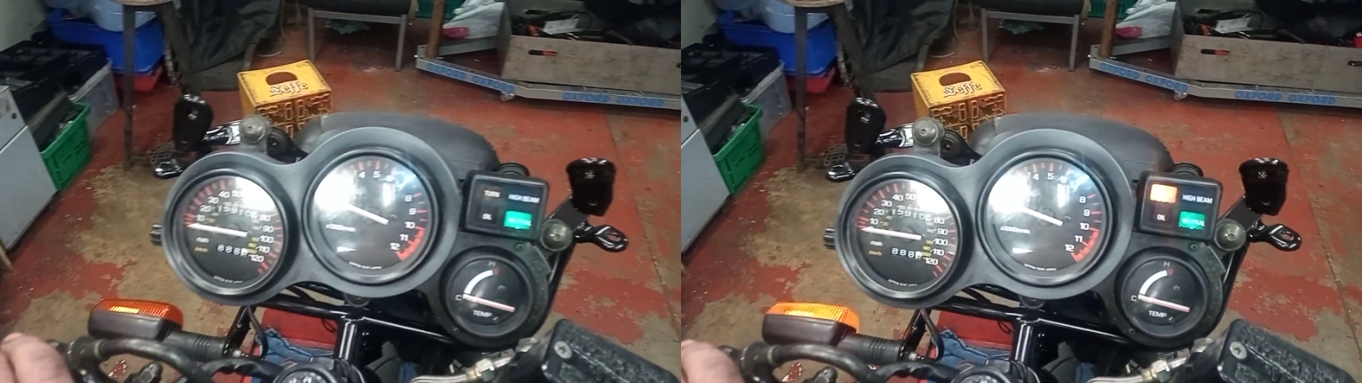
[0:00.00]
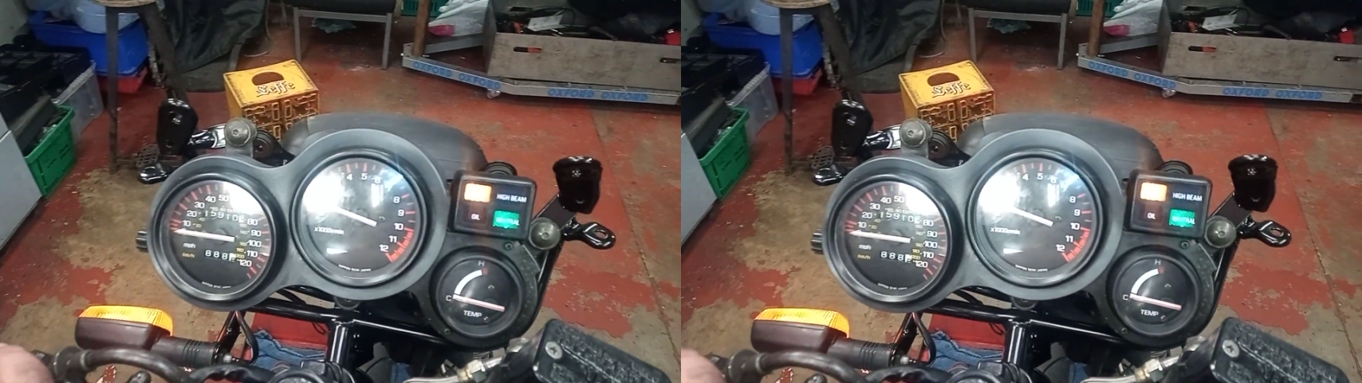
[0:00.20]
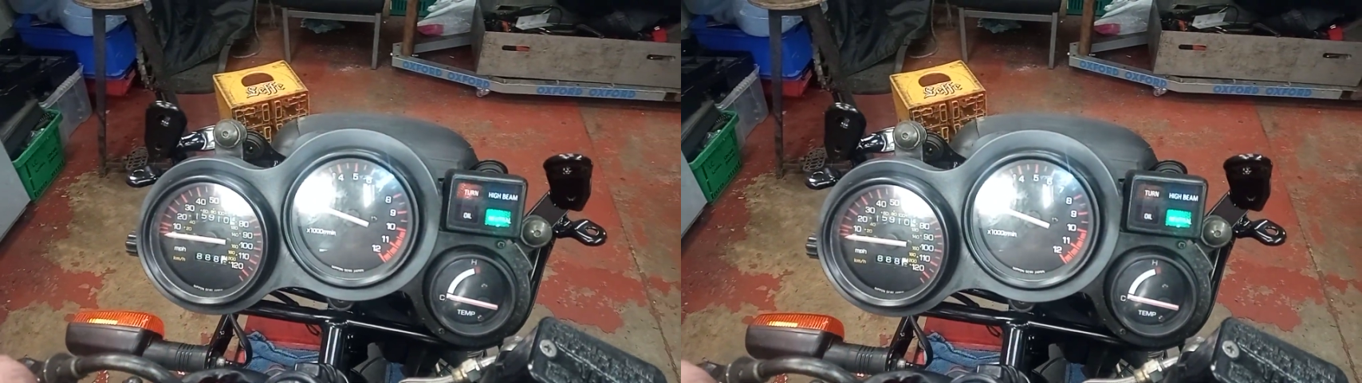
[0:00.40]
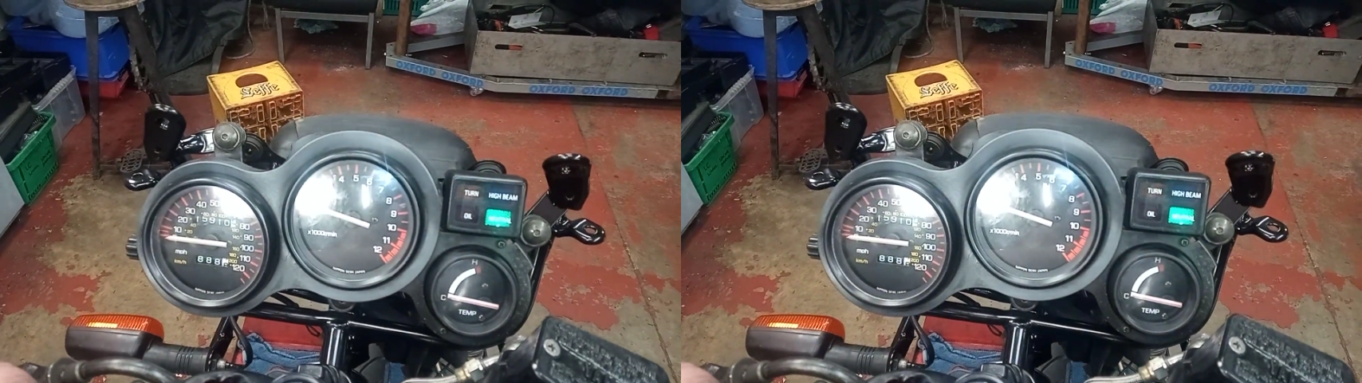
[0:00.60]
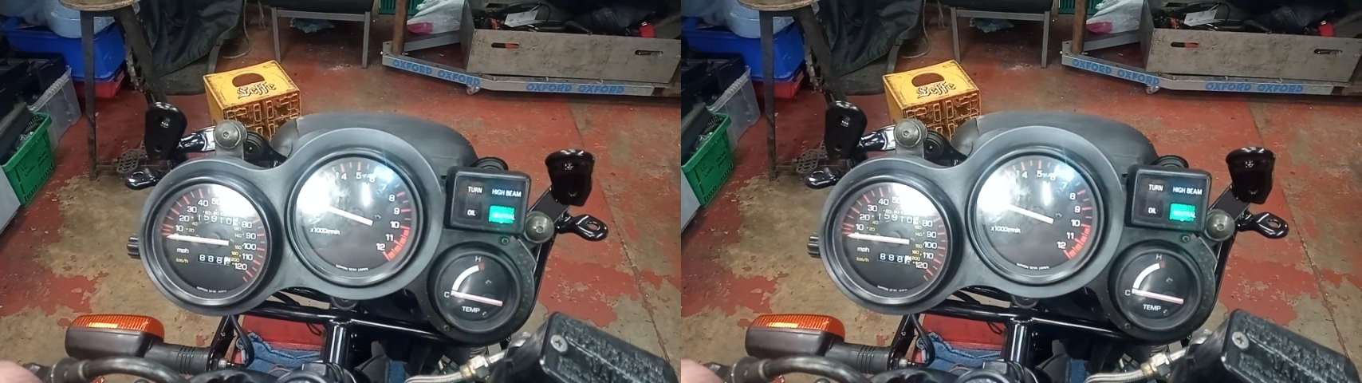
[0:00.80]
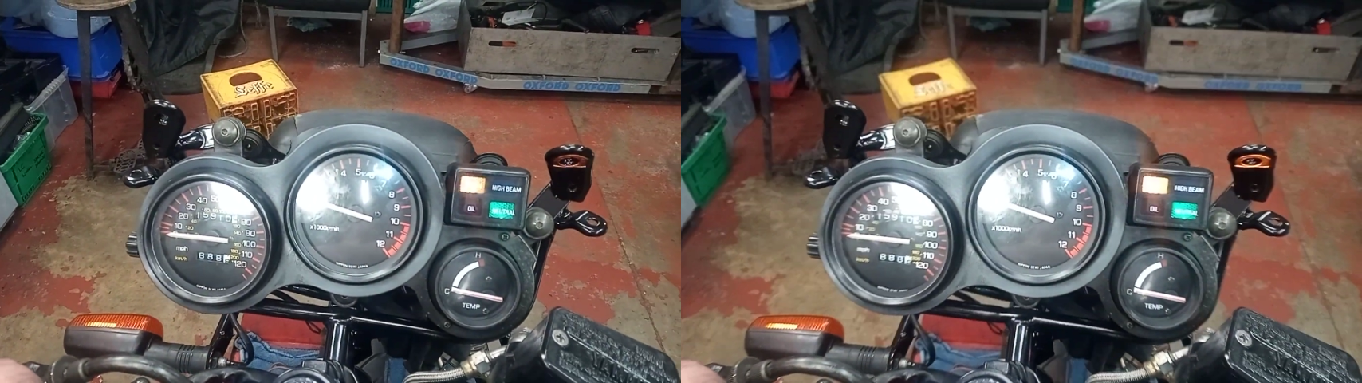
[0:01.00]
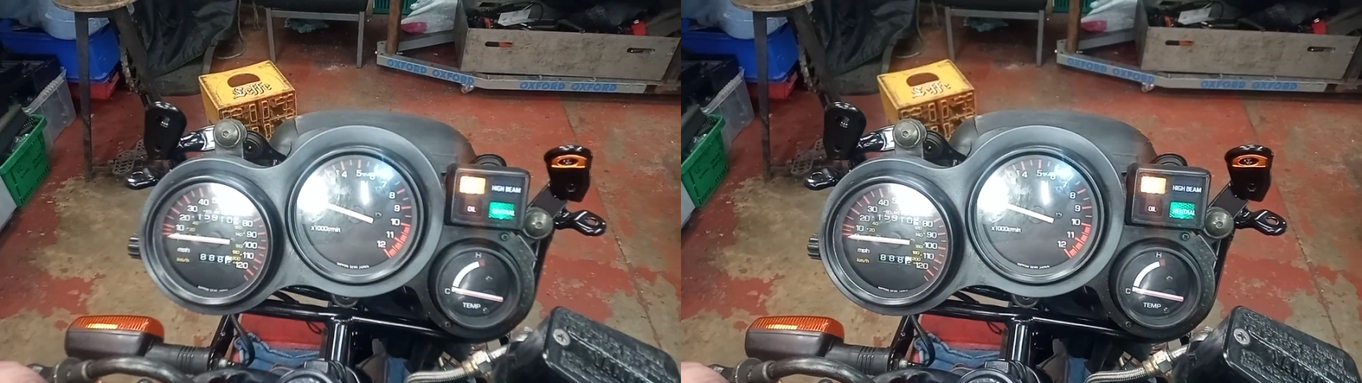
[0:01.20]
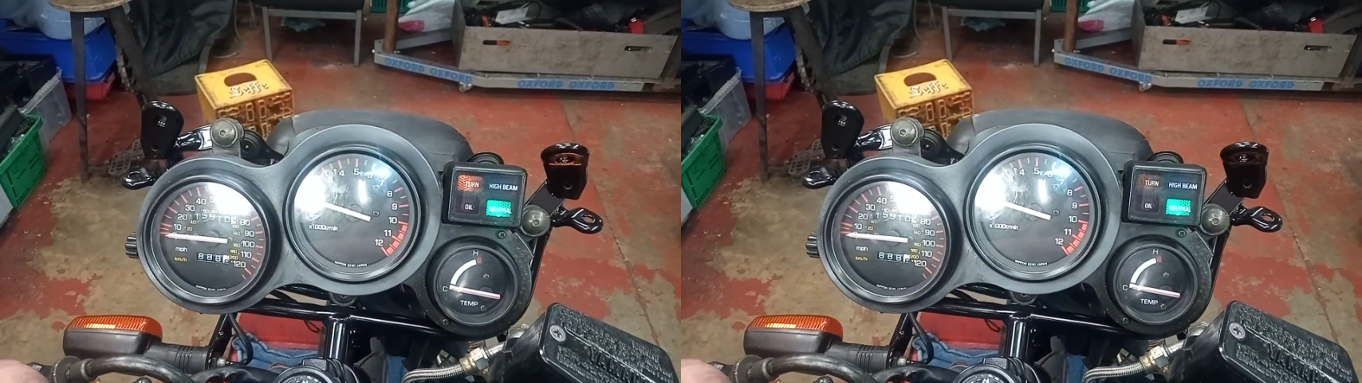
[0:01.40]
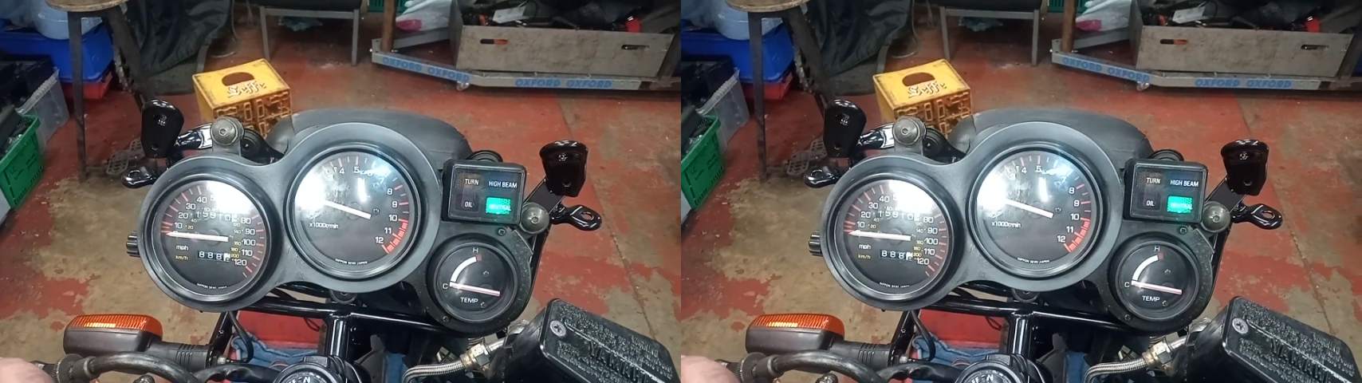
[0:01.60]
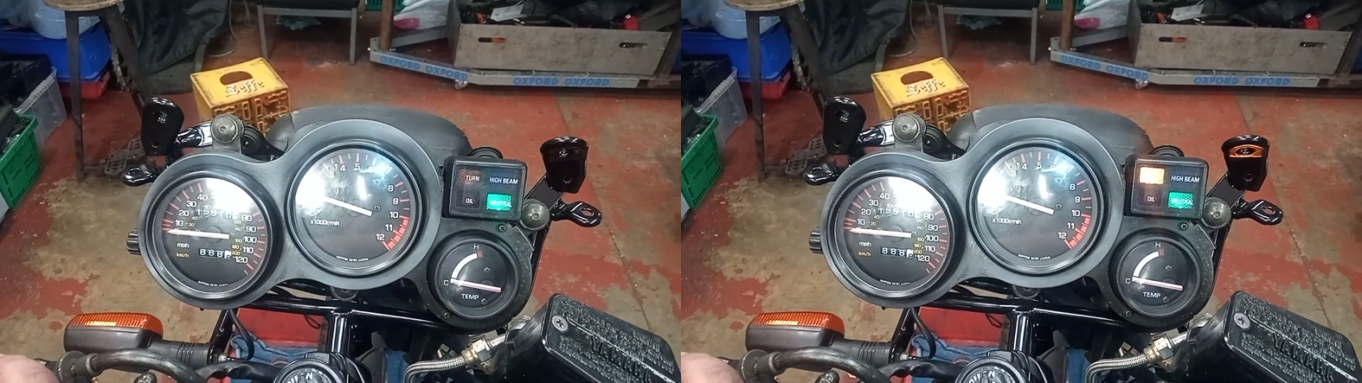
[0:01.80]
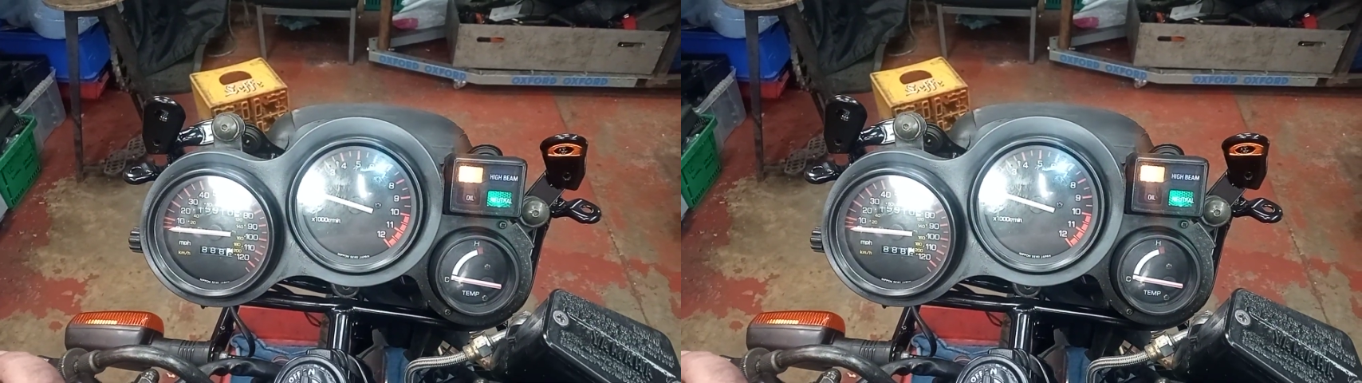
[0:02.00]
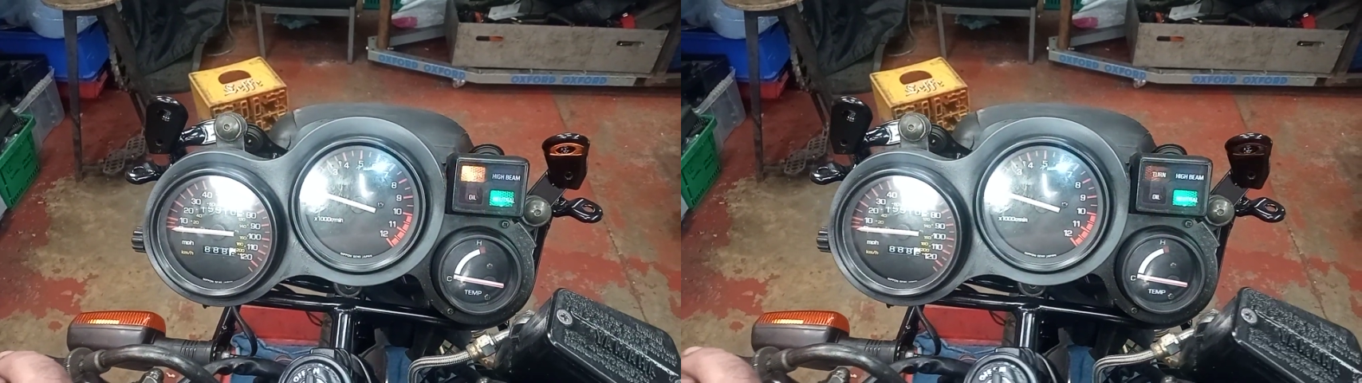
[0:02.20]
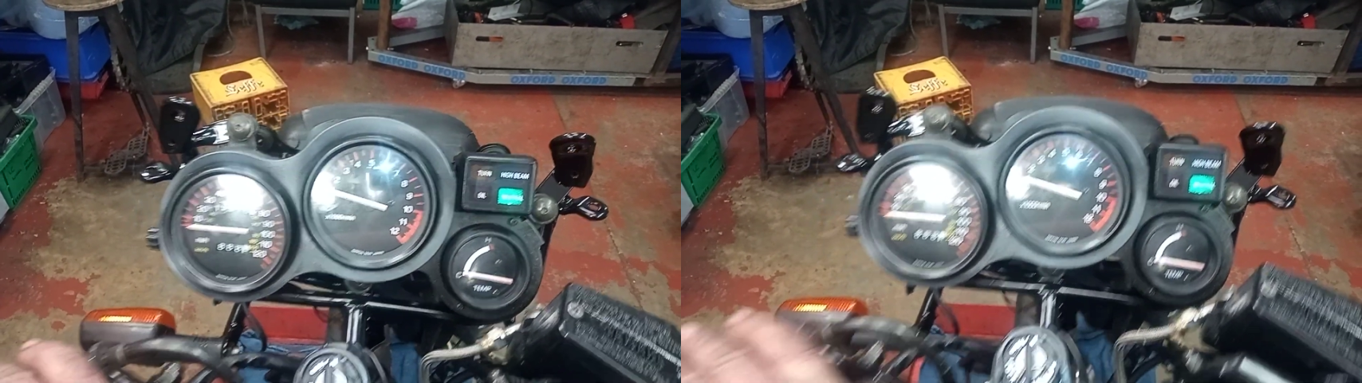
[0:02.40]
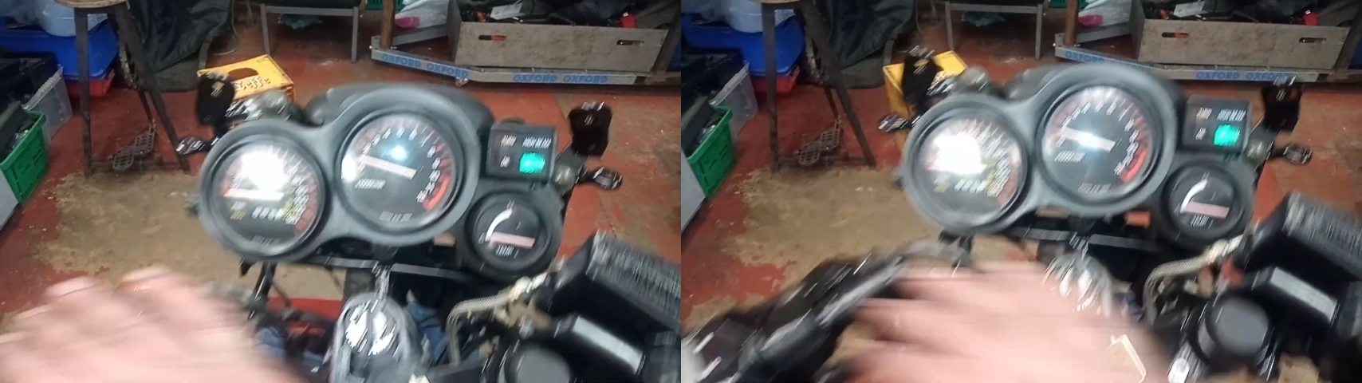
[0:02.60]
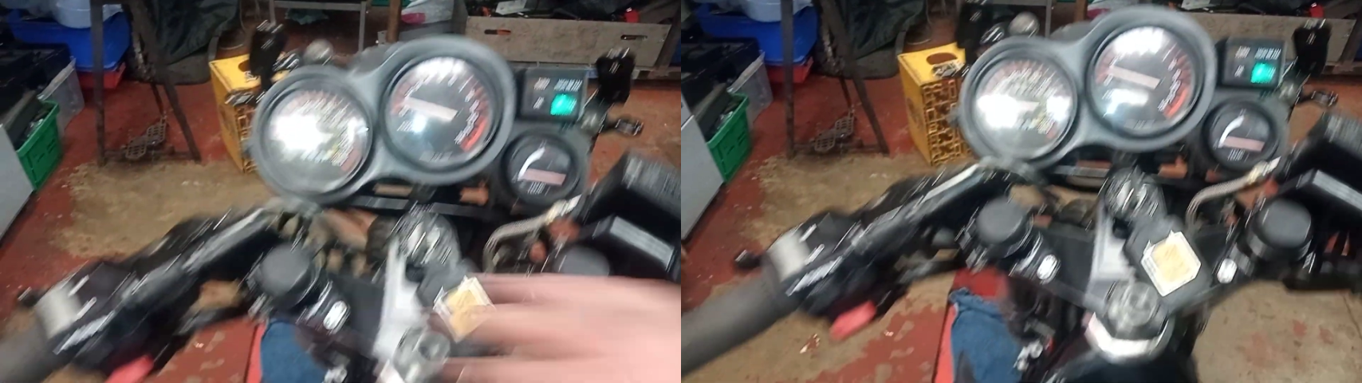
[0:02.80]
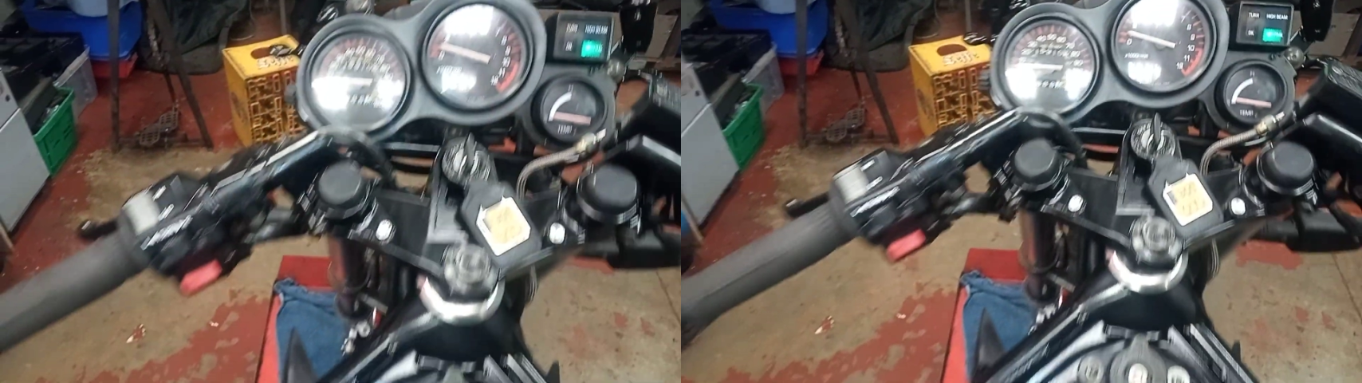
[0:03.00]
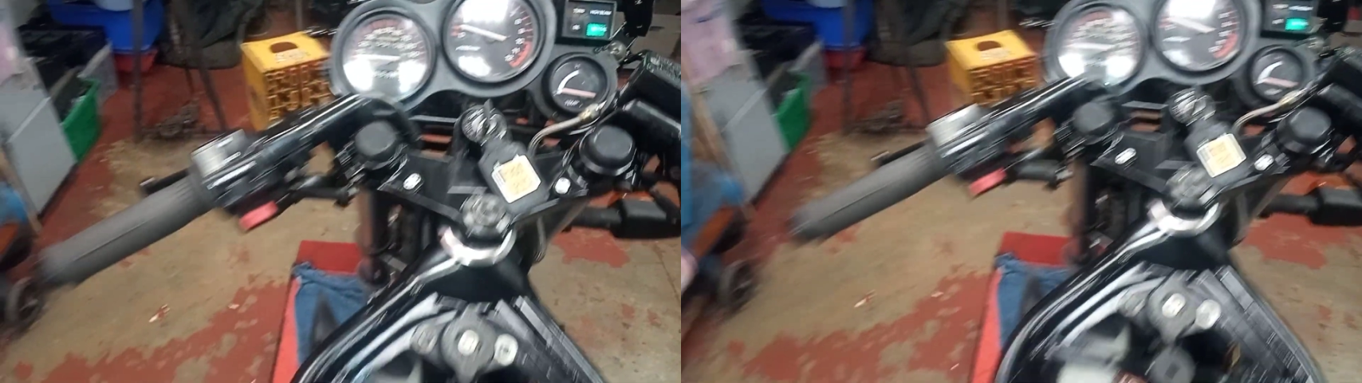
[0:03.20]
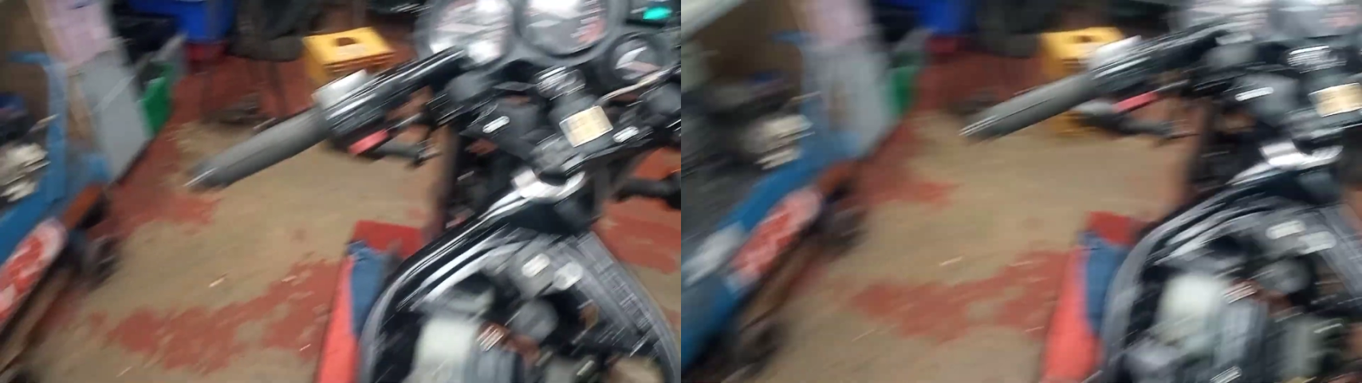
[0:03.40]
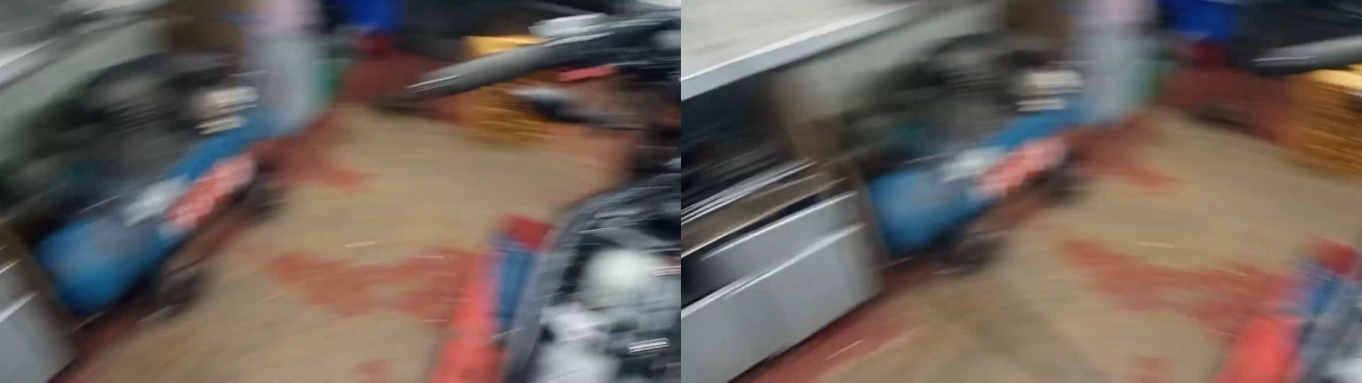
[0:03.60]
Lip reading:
Nobody's mouth can be seen.